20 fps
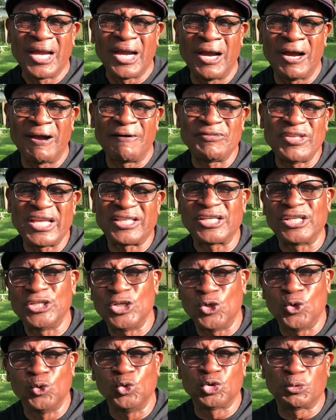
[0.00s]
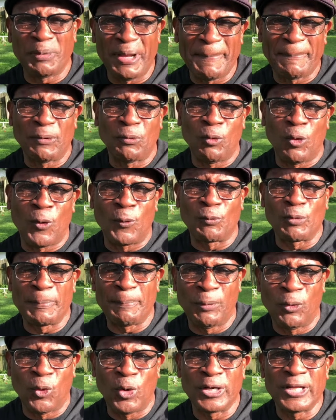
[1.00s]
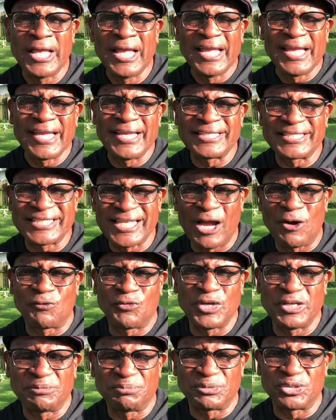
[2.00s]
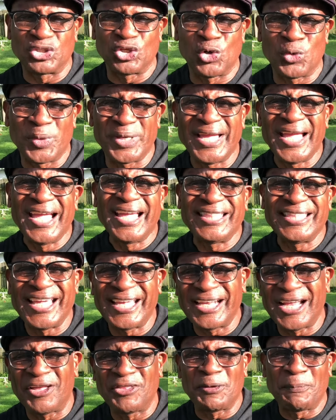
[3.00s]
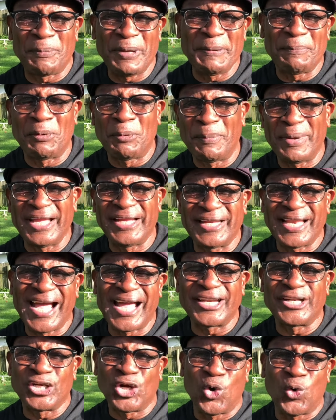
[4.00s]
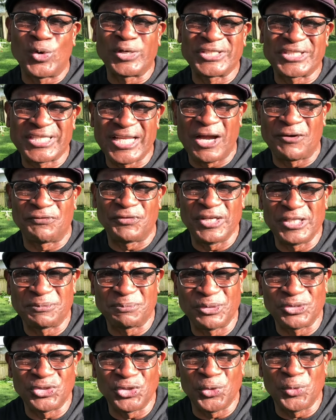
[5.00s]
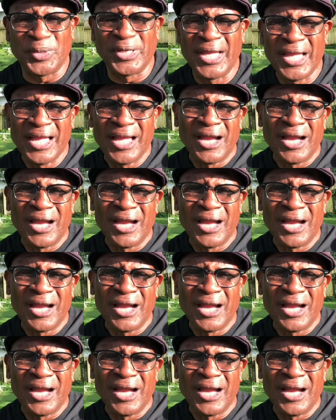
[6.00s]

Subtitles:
that the newspaper won't report in Southeast Missouri, that other people may not know in Southeast Missouri.